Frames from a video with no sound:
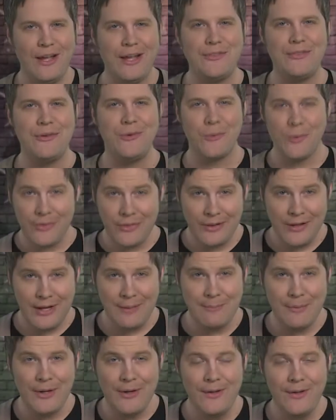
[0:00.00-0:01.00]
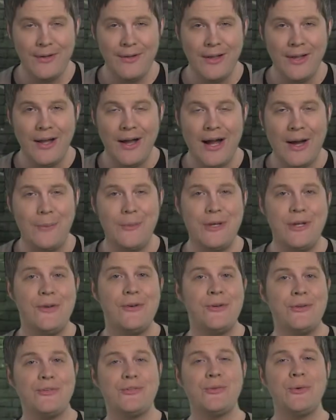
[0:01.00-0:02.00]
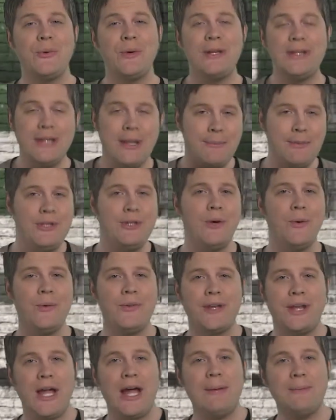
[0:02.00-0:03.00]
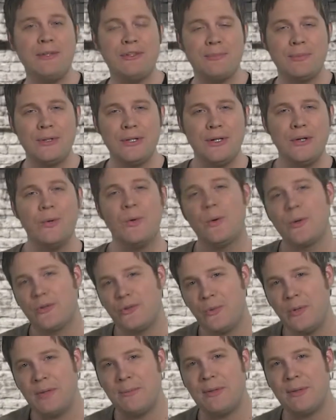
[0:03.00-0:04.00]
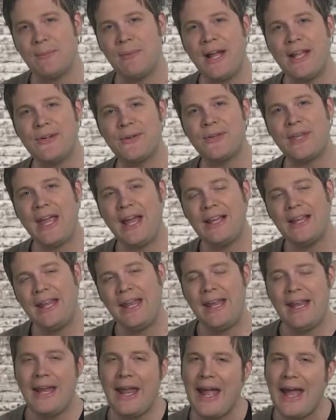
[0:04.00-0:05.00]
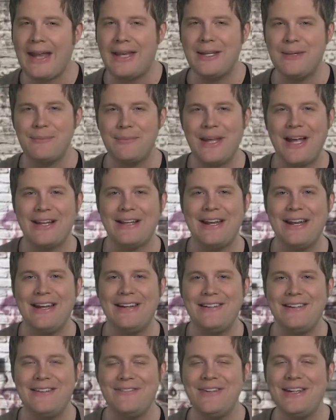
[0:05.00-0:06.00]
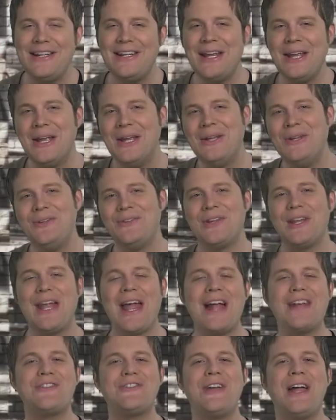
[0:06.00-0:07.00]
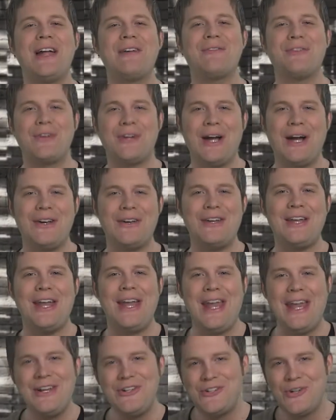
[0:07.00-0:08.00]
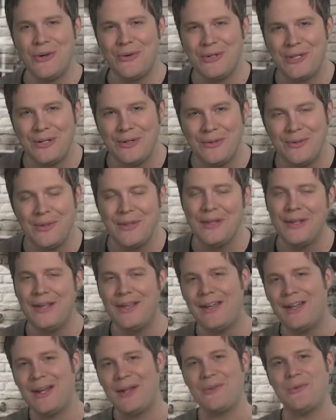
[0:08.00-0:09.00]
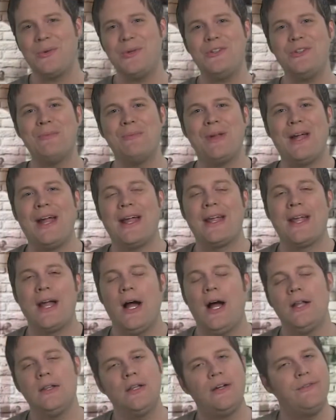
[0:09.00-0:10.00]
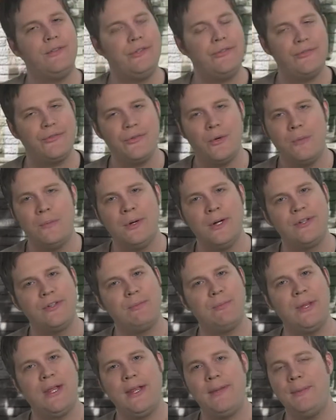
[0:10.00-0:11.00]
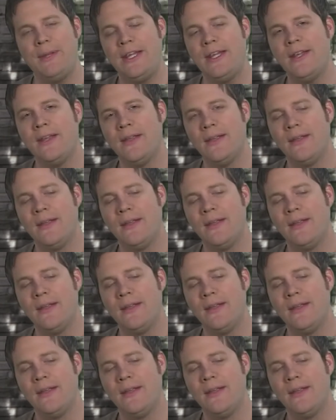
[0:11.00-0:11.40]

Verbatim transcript: at the Northline Mall? I want to hear your story. Let me know in the comments below or tweet me, Michael Callahan at MCallahanTV using hashtag ForgottenDayHOU, and I'll tweet you back. I love you so much, baby